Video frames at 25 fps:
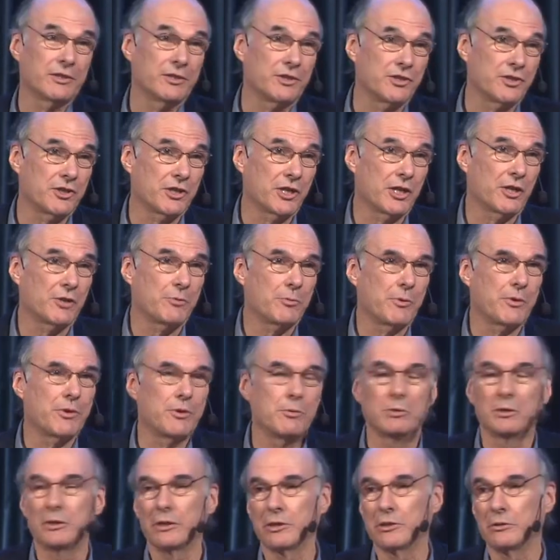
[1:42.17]
to share with
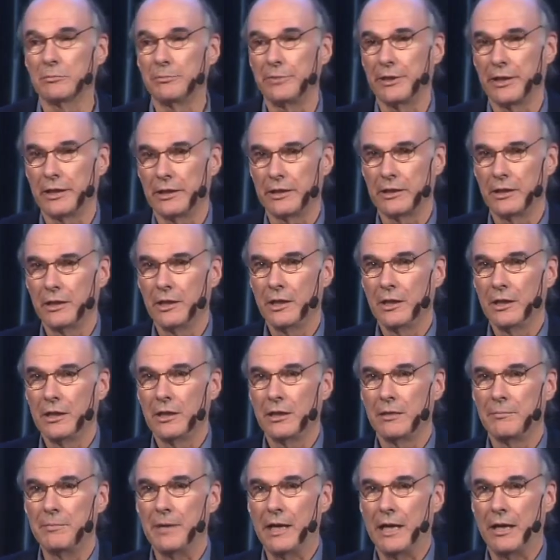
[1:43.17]
you a little bit
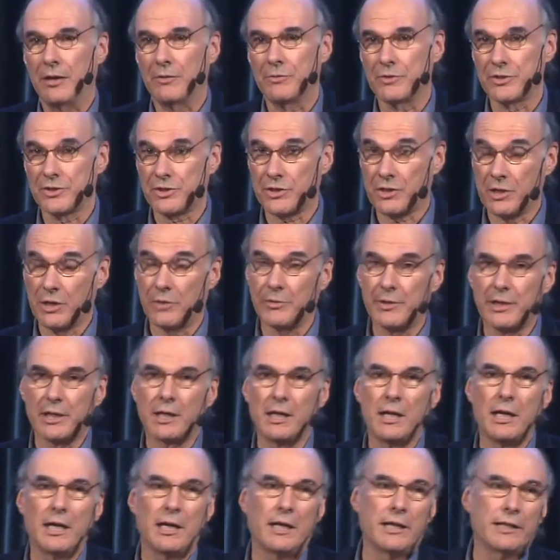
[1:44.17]
about what's
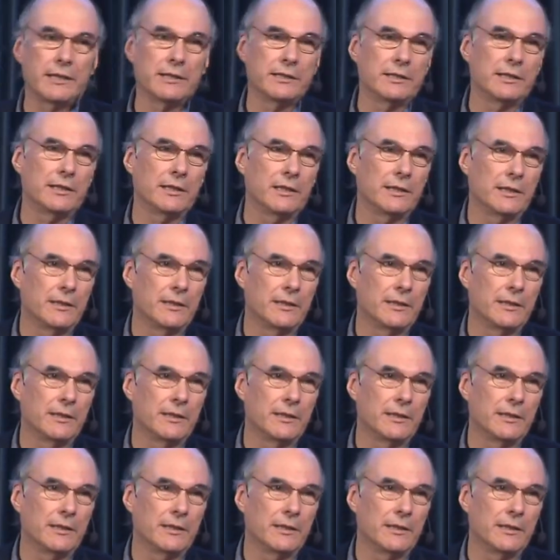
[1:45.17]
going on